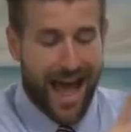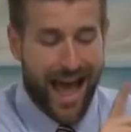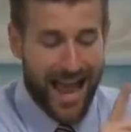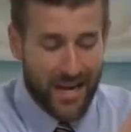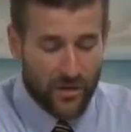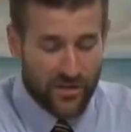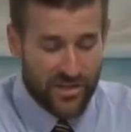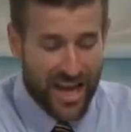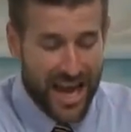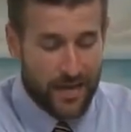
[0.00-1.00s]
I
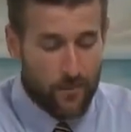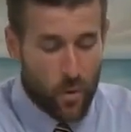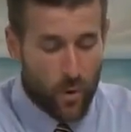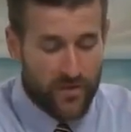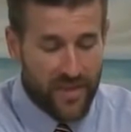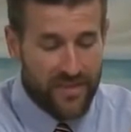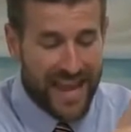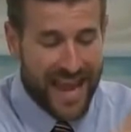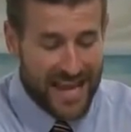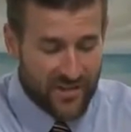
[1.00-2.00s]
understand more than
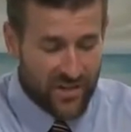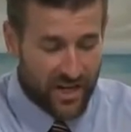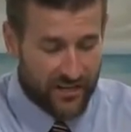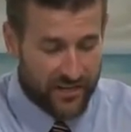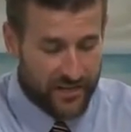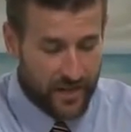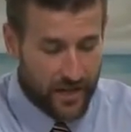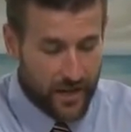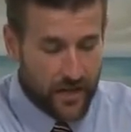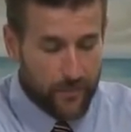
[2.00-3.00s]
the ancients,
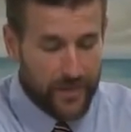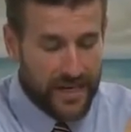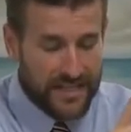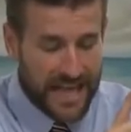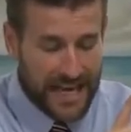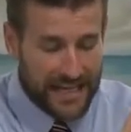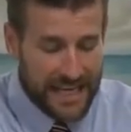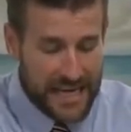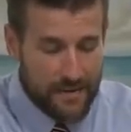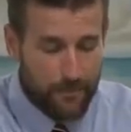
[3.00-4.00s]
because I
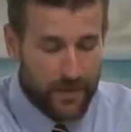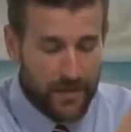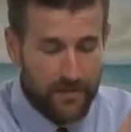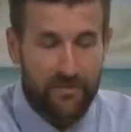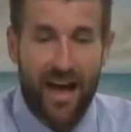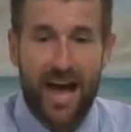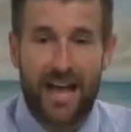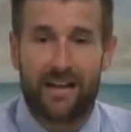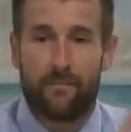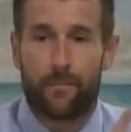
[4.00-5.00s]
keep
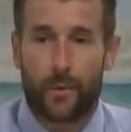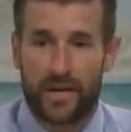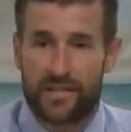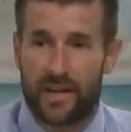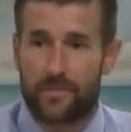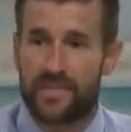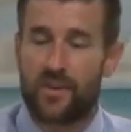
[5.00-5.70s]
thy precepts.